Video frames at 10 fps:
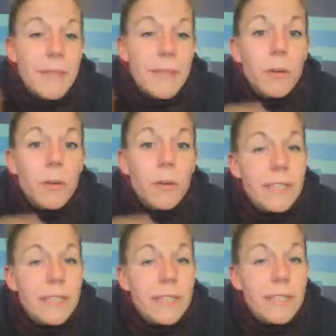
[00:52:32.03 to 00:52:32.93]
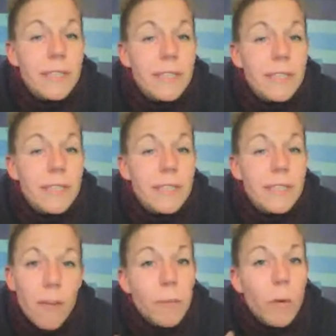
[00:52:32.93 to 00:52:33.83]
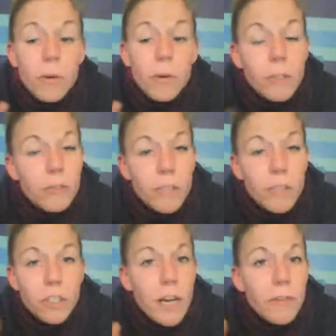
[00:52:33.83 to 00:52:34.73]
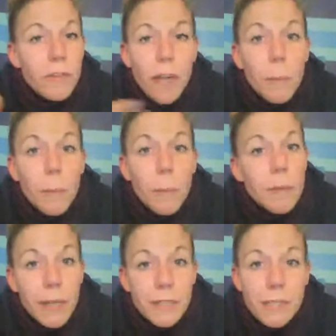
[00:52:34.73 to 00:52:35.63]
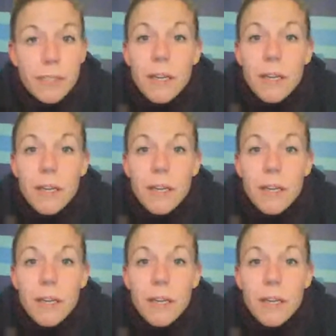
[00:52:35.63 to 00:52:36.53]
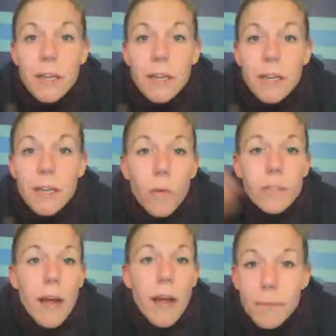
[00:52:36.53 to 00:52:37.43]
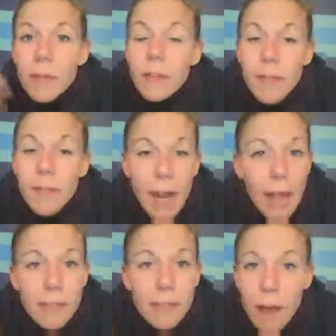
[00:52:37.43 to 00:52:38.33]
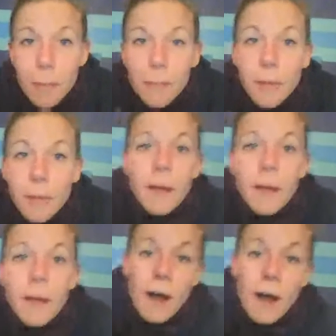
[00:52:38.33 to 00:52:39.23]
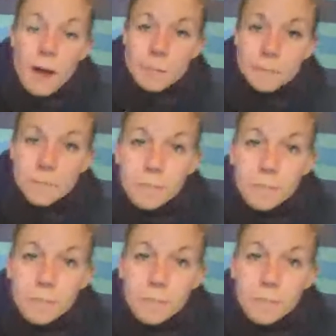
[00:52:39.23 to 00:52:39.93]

inevitable because they love their stuff. There are going to be people ordering nutrition every couple of months. It's just going to, over time, that adds up.